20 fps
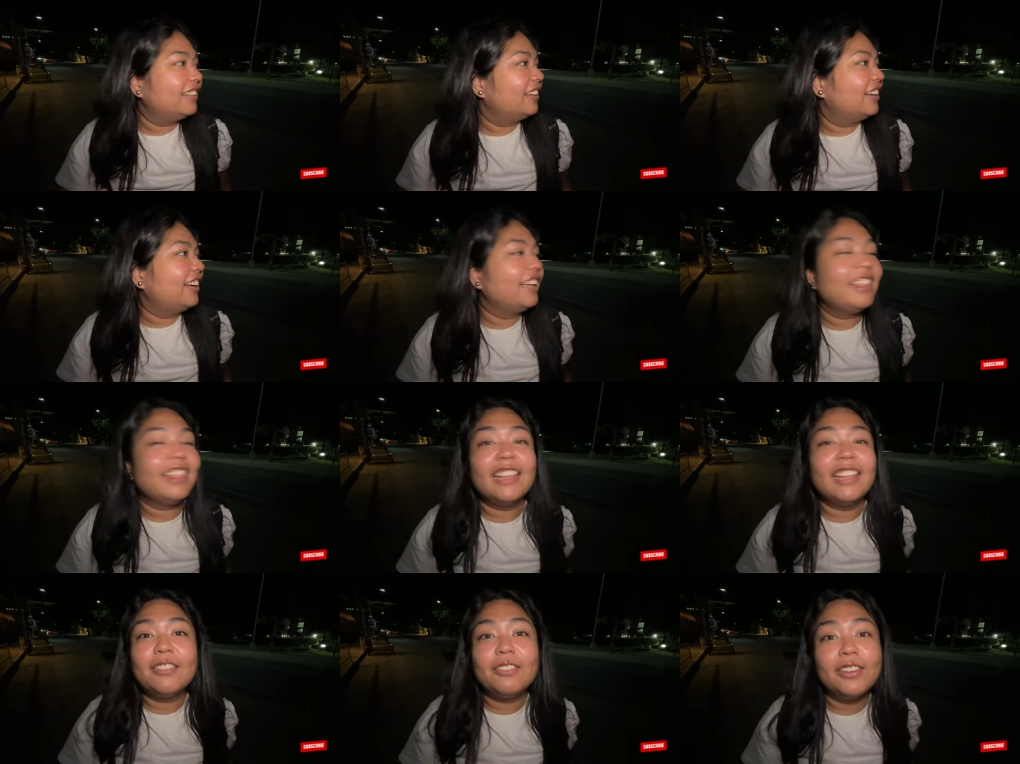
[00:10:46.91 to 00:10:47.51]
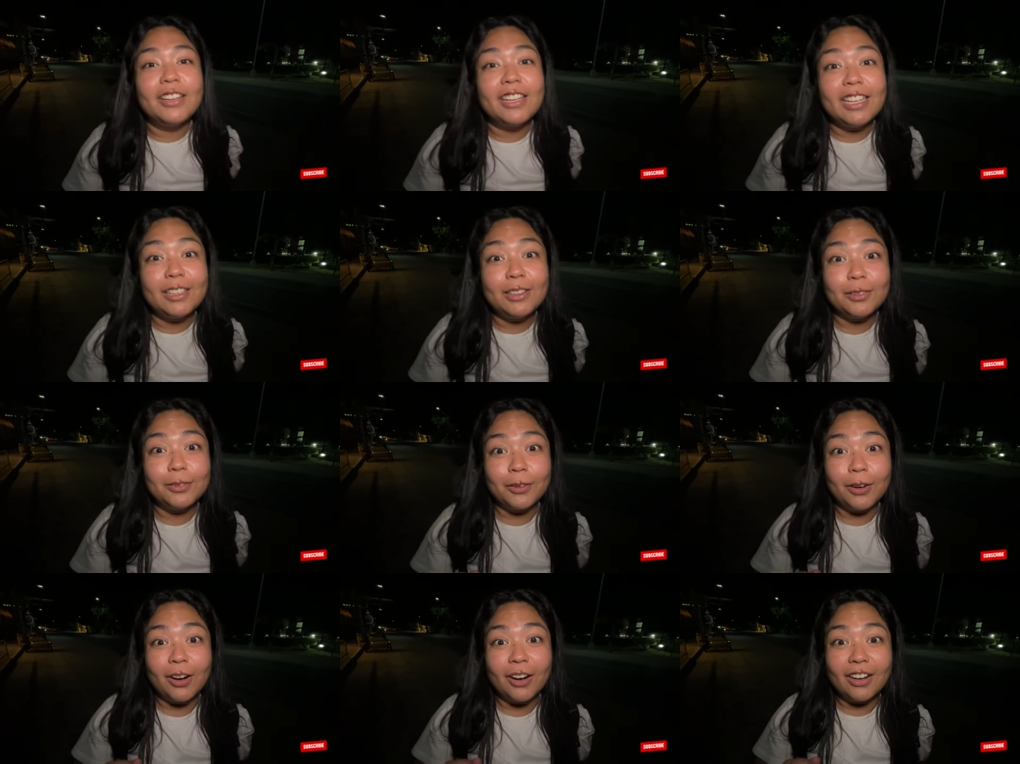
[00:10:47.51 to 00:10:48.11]
I think we need
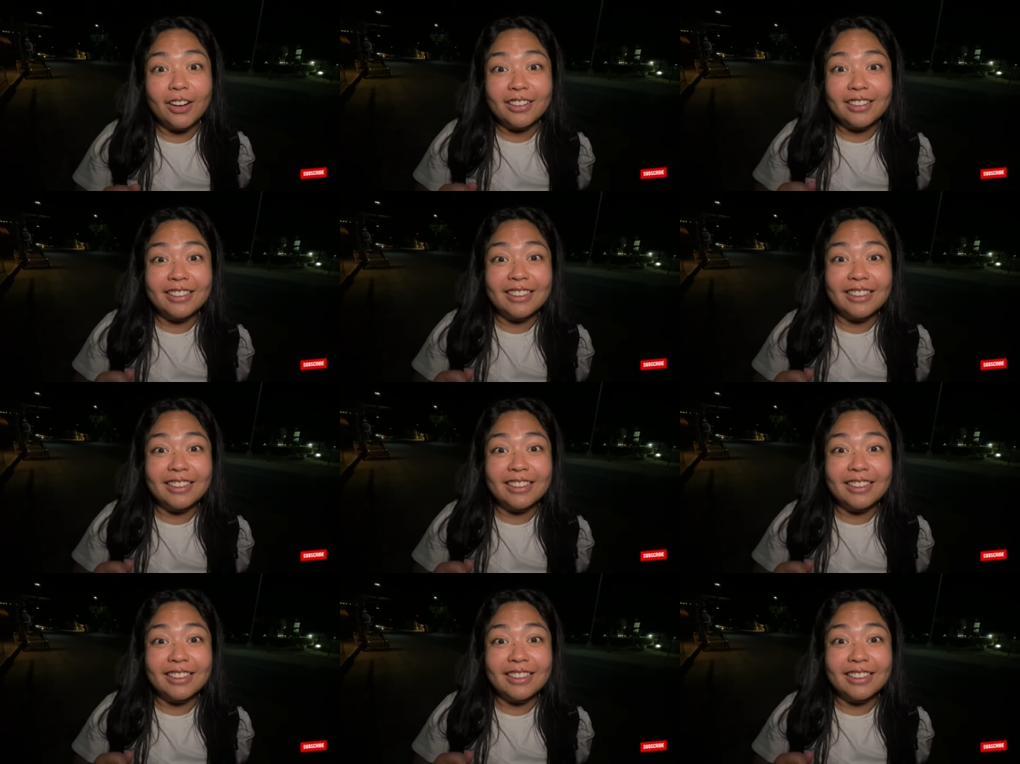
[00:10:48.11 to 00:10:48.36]
to walk.